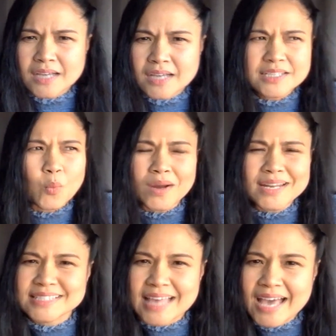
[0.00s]
I was like, what
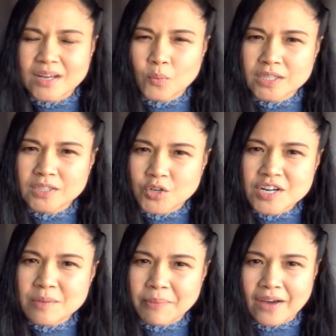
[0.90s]
is that? I want to
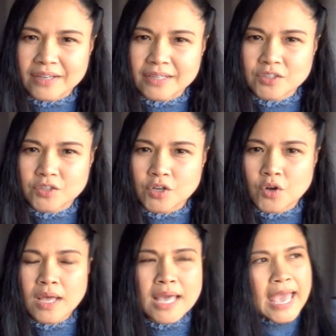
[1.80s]
learn about it, you know?